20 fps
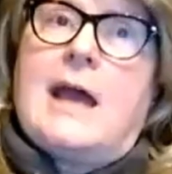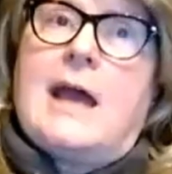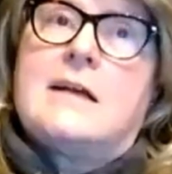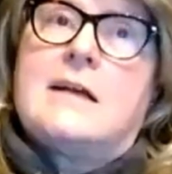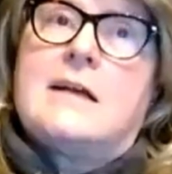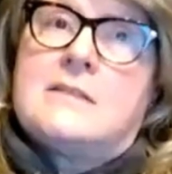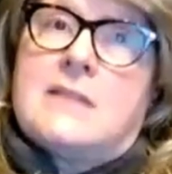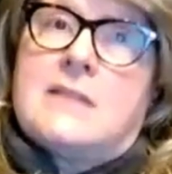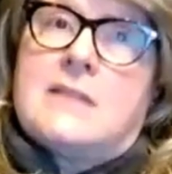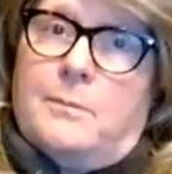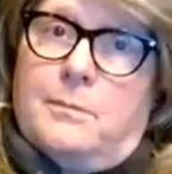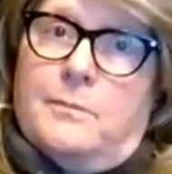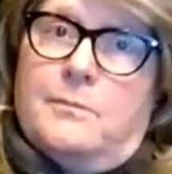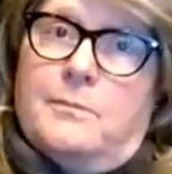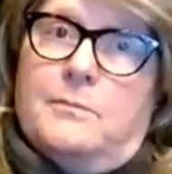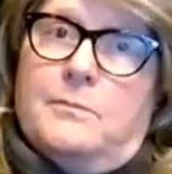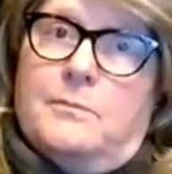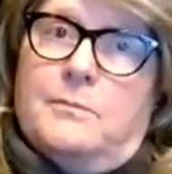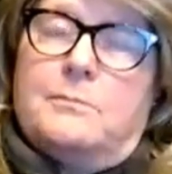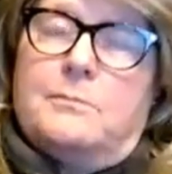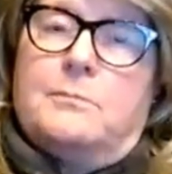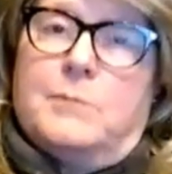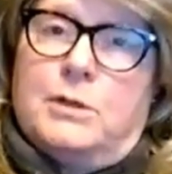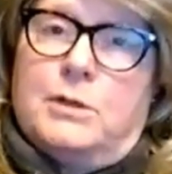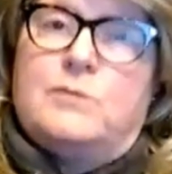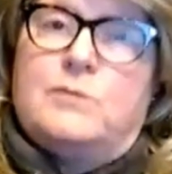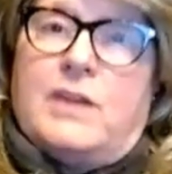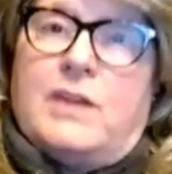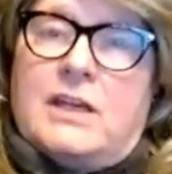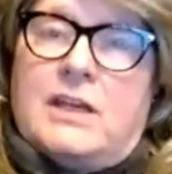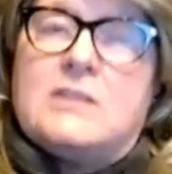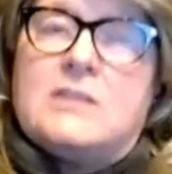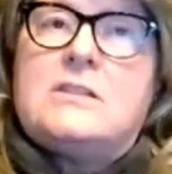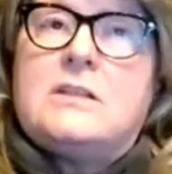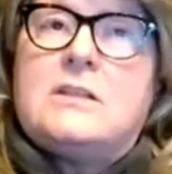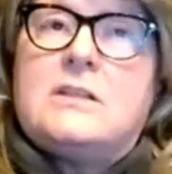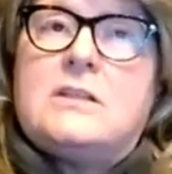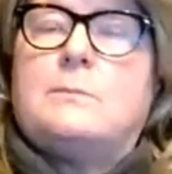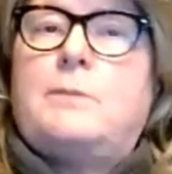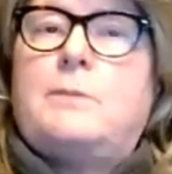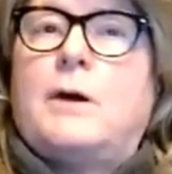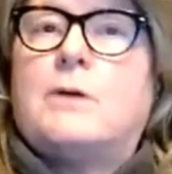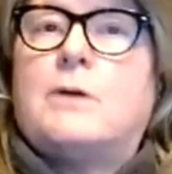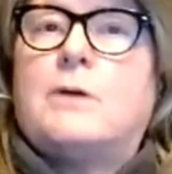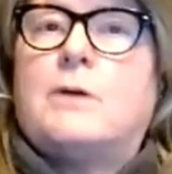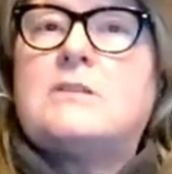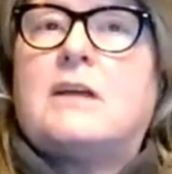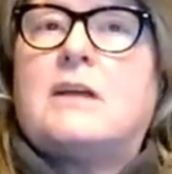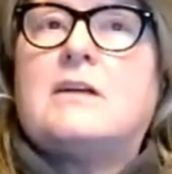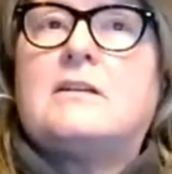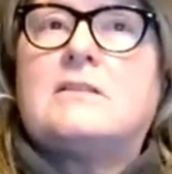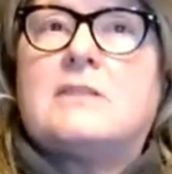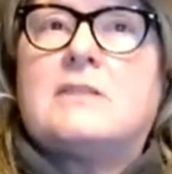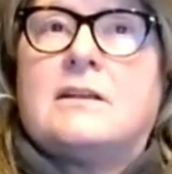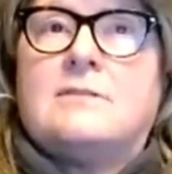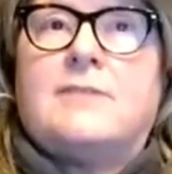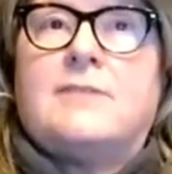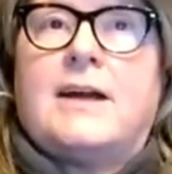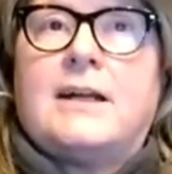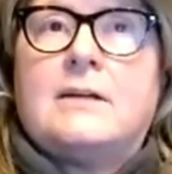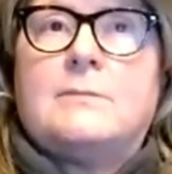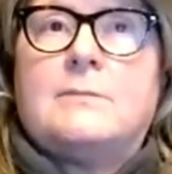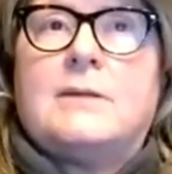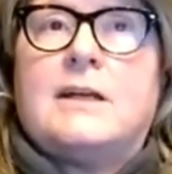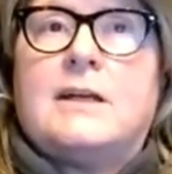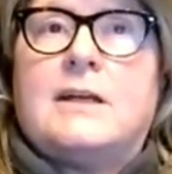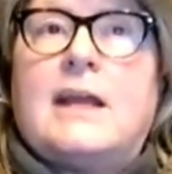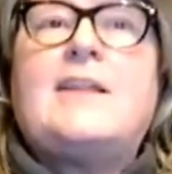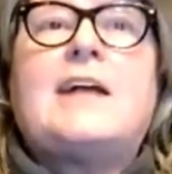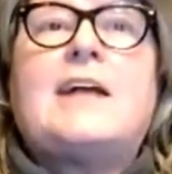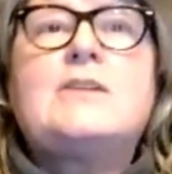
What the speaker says: as they move into the post-sales environment.